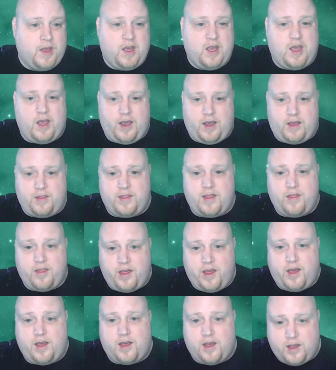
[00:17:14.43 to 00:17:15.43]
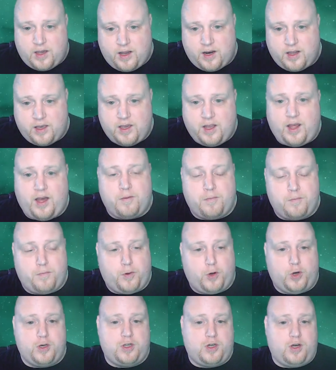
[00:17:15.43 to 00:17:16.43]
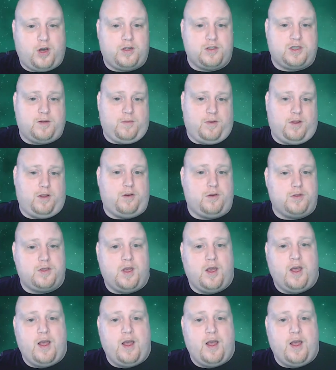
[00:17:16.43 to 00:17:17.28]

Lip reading: and then they can kind of get out and push on some of those